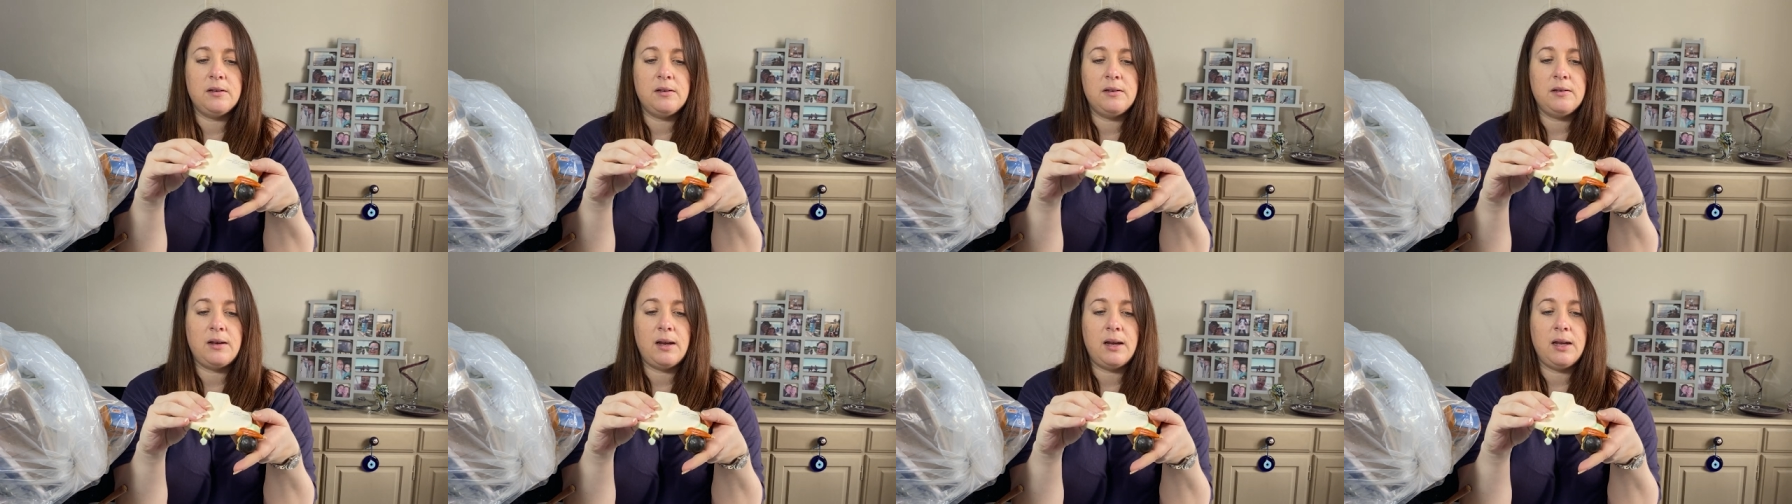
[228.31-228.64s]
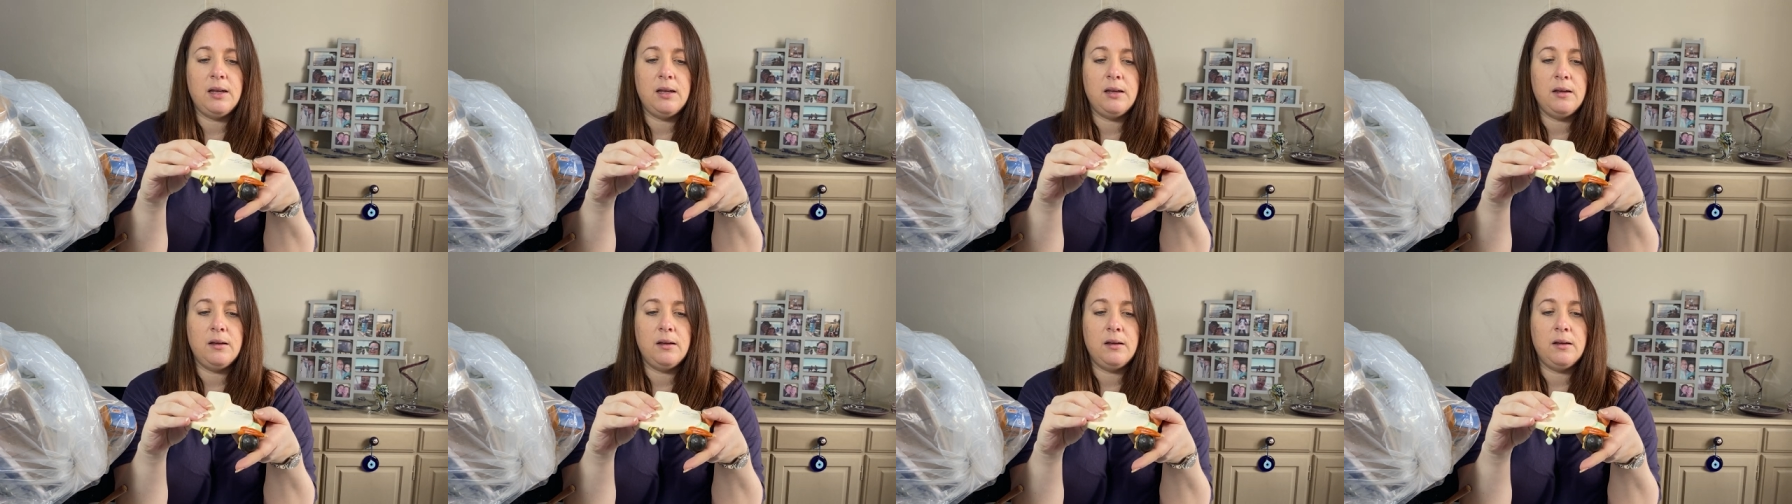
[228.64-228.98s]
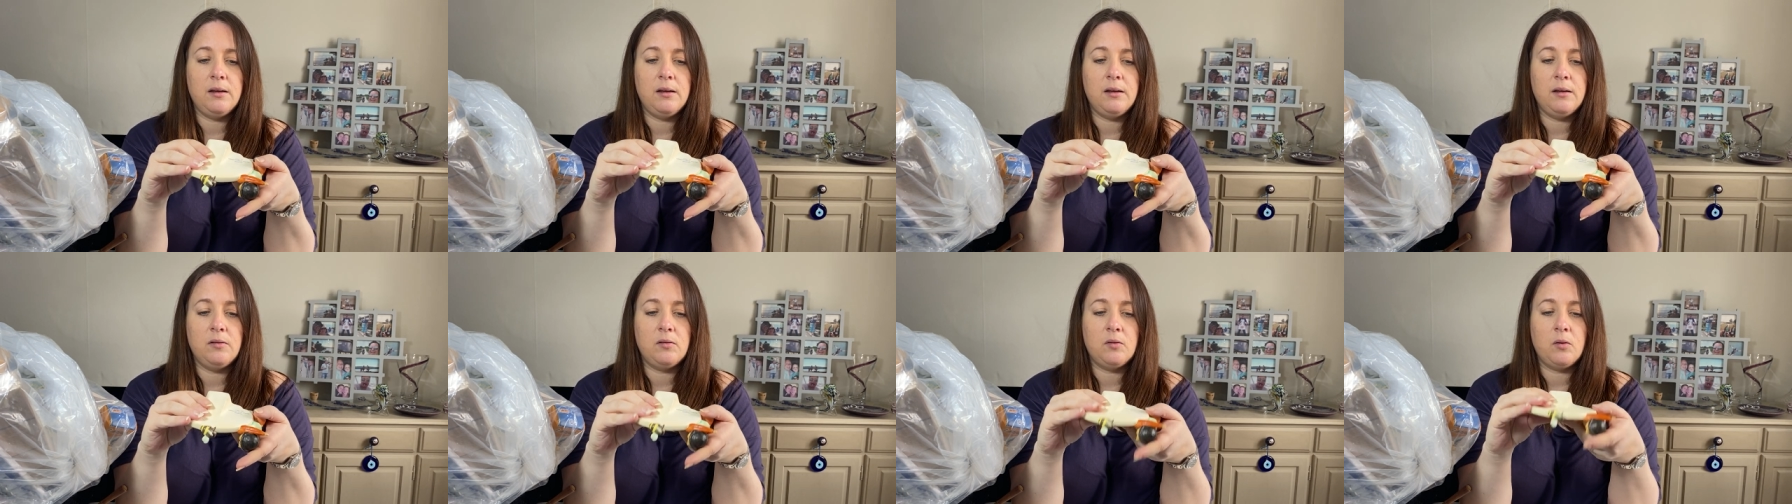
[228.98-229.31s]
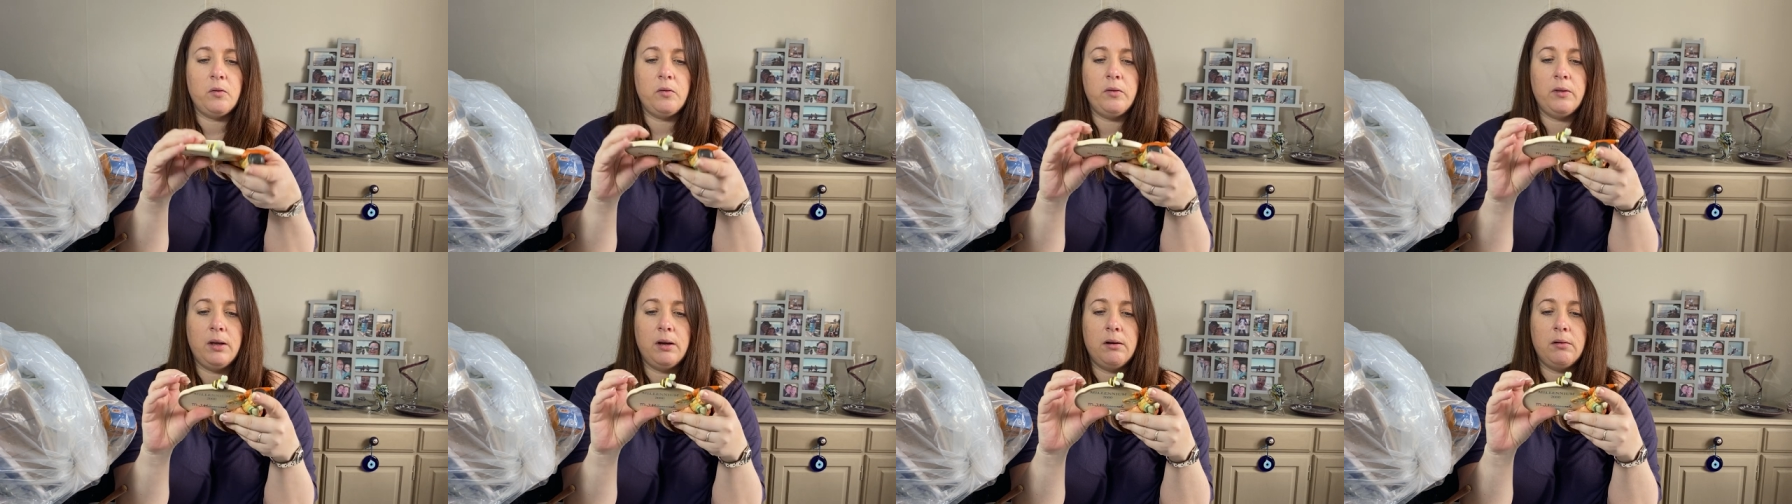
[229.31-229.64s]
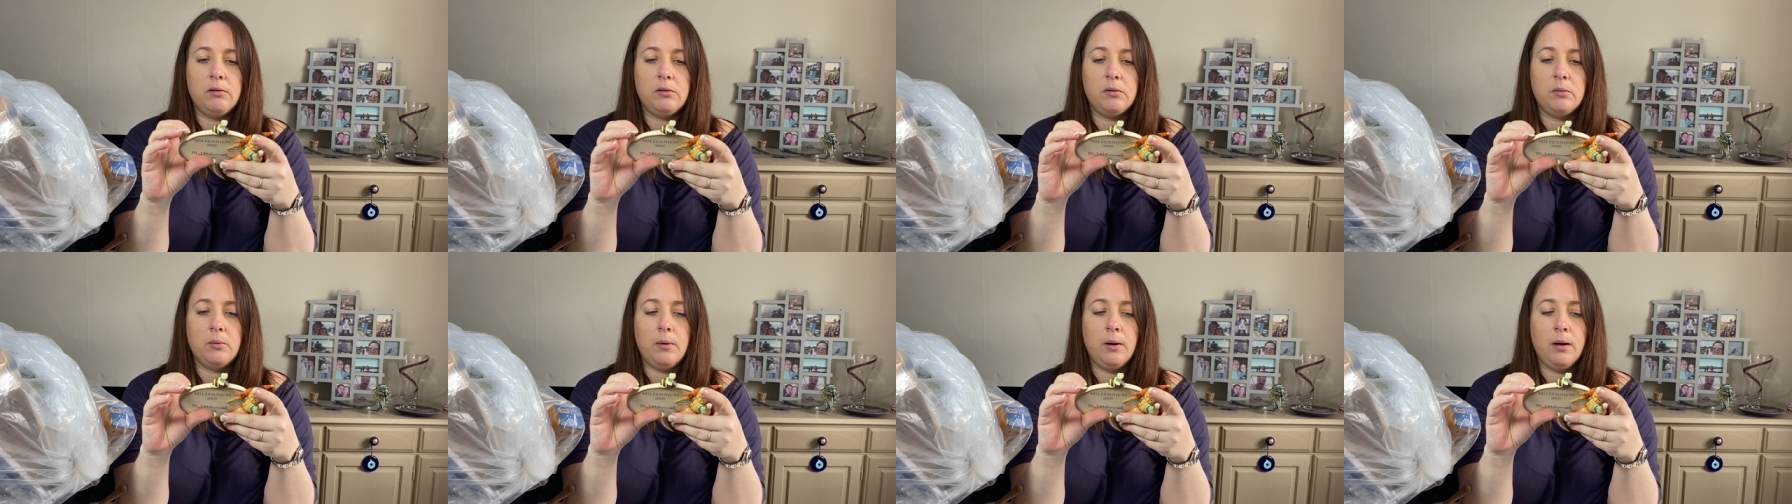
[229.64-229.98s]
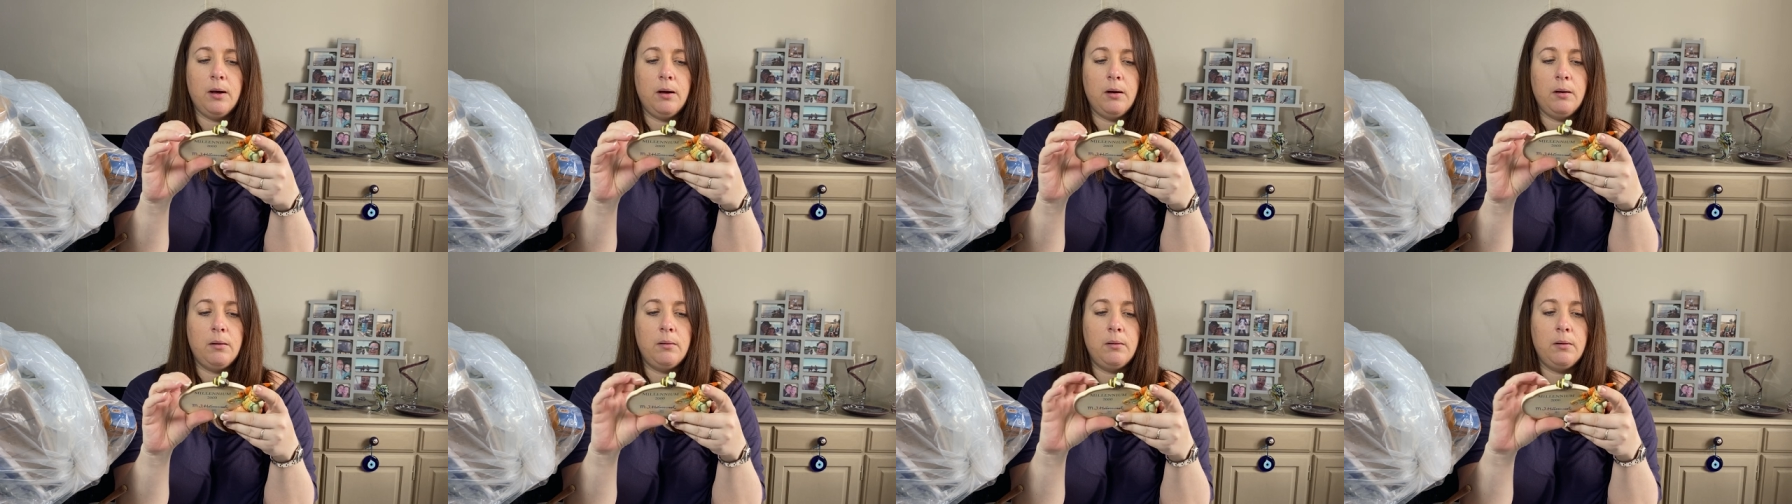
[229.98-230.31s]
date is on there as
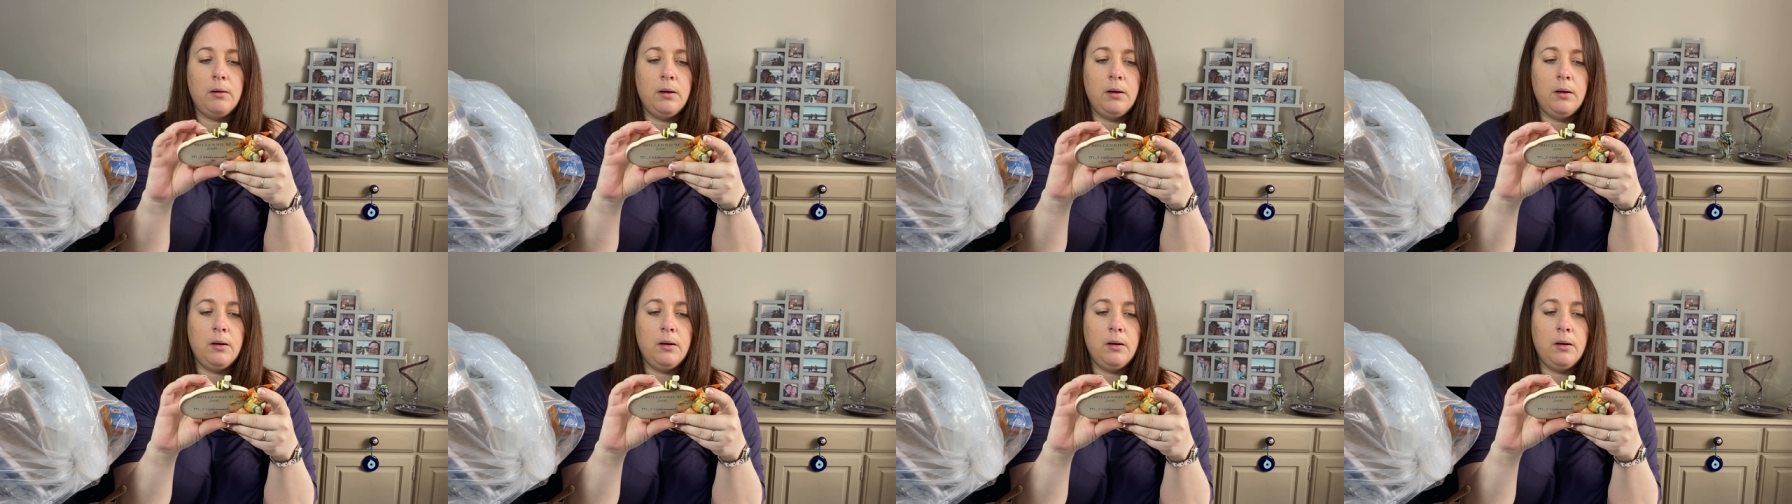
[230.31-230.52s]
well